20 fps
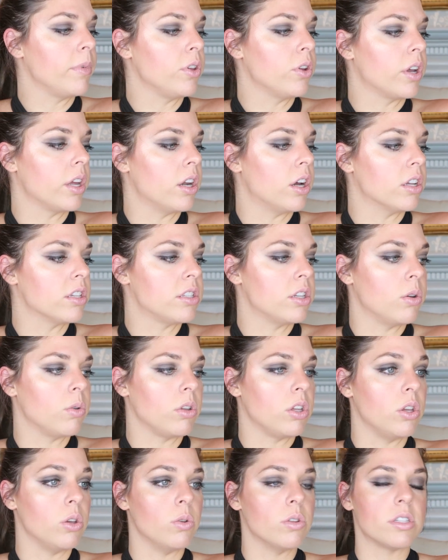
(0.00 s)
You can also
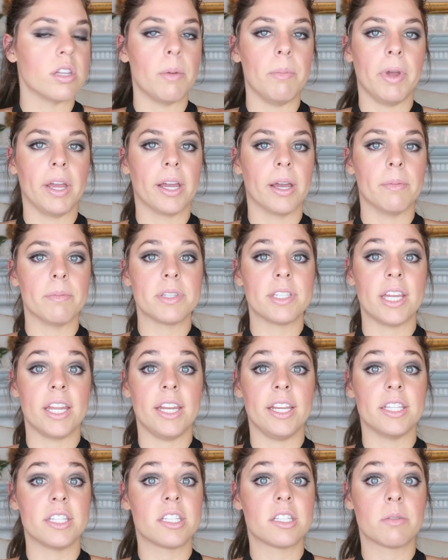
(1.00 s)
use a makeup
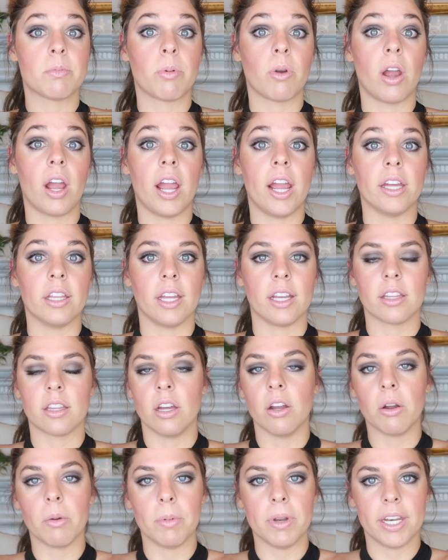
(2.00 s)
setting spray like the
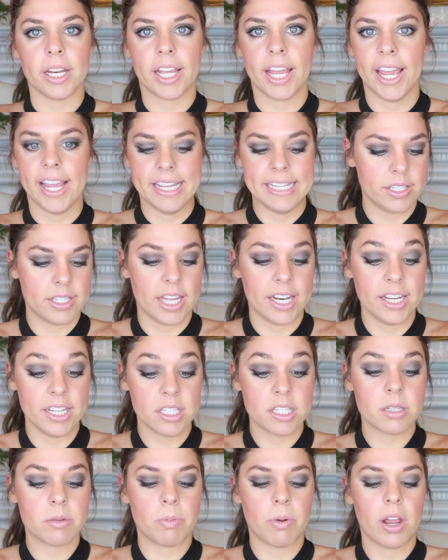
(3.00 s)
Urban Decay
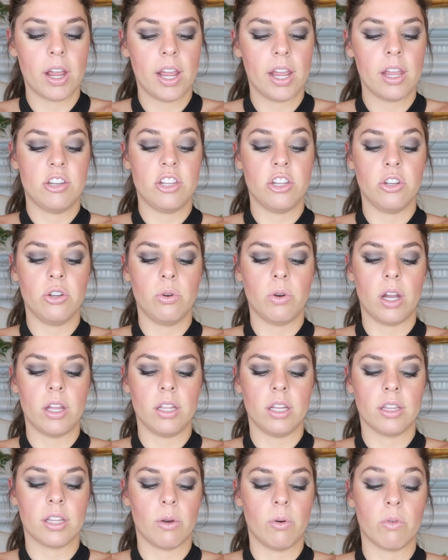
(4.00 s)
setting spray too. I
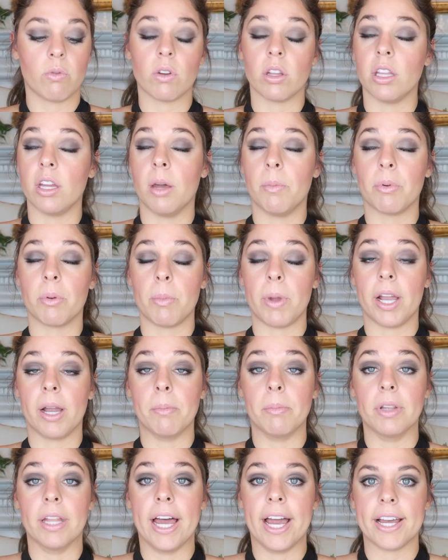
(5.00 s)
think that would really help your
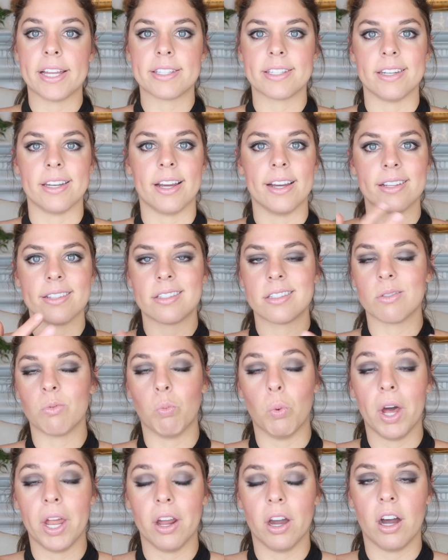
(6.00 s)
makeup last, not
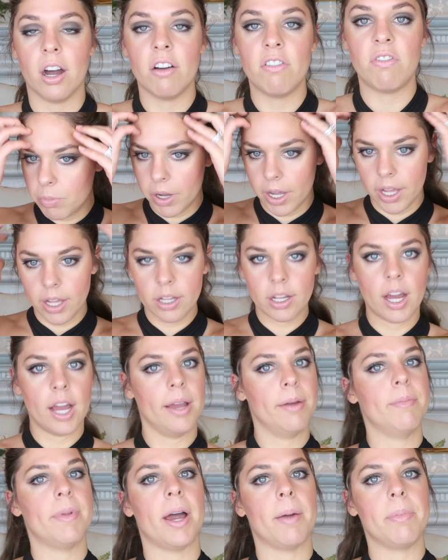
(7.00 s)
sweat off. But
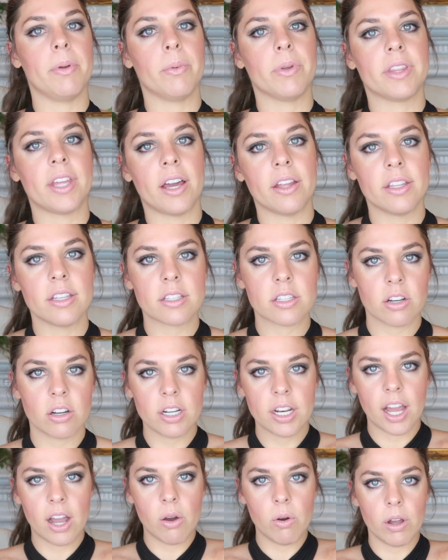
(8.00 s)
I'm happy with how this
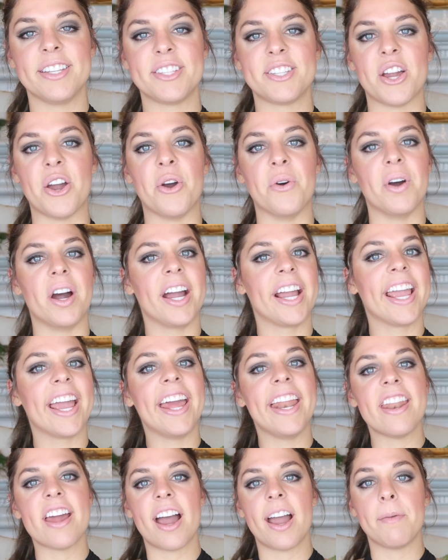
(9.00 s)
turned out. So
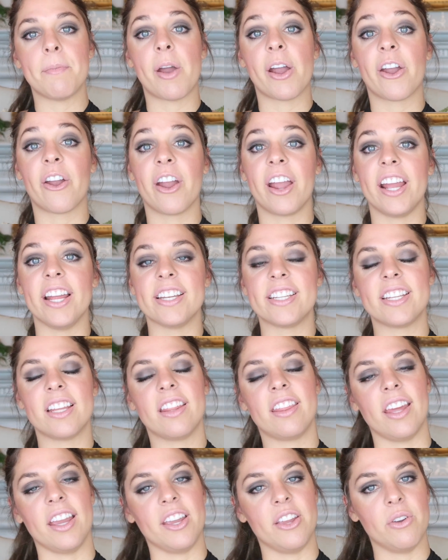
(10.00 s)
again, I'm Marguerite.
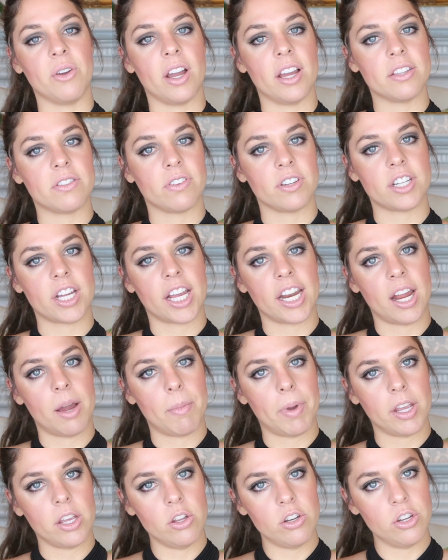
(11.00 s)
Thank you guys for checking out
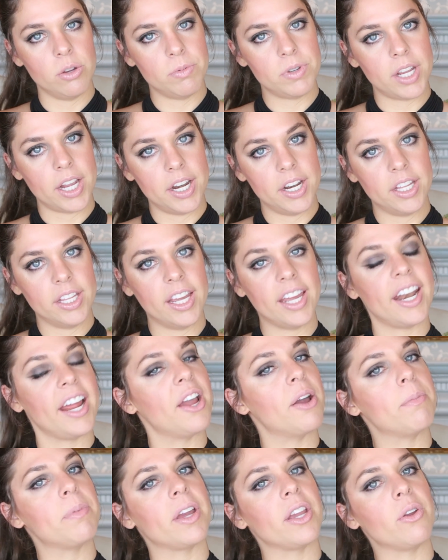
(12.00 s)
my YouTube channel, and I
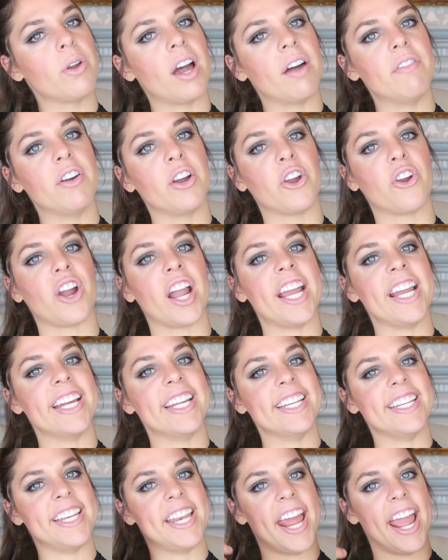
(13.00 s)
hope that you have a
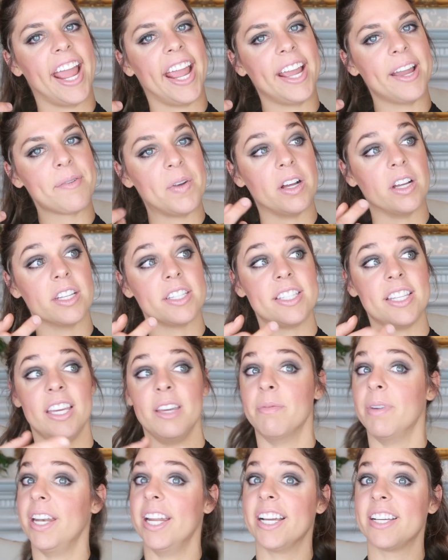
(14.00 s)
great day. I'll see you
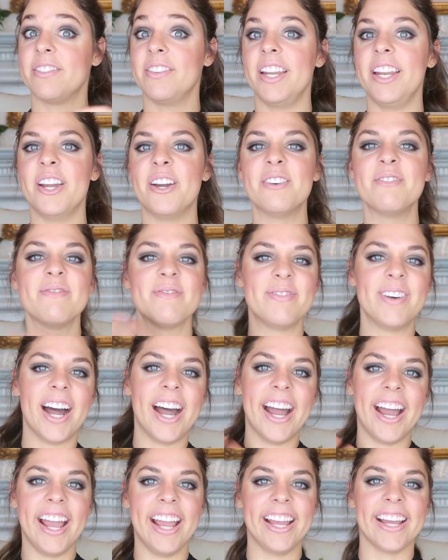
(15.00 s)
in my next video.
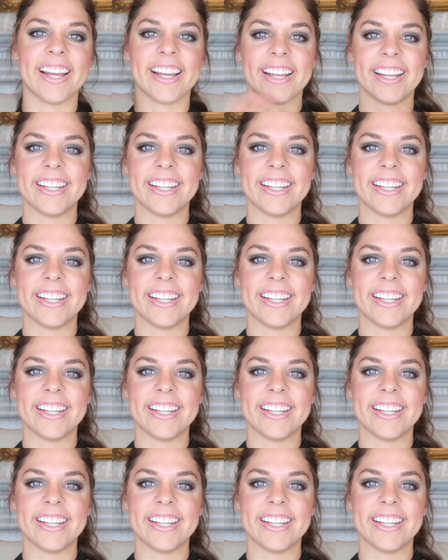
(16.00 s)
Bye.